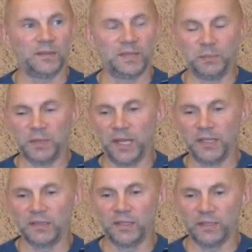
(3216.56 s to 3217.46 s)
And at
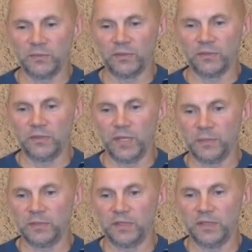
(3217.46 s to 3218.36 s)
some moment you
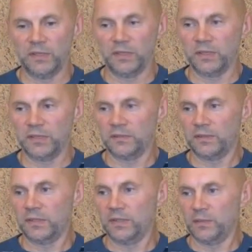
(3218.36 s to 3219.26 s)
realize,
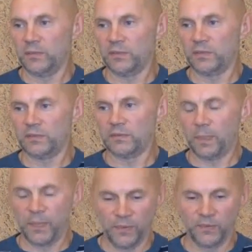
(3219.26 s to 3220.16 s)
I just
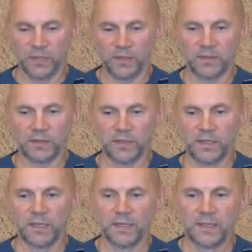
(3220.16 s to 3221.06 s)
am.
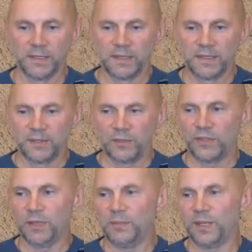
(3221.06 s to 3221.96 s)
Turns out I'm
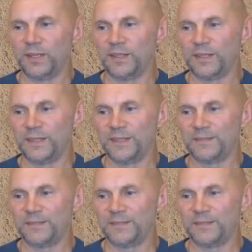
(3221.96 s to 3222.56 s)
God. Oof.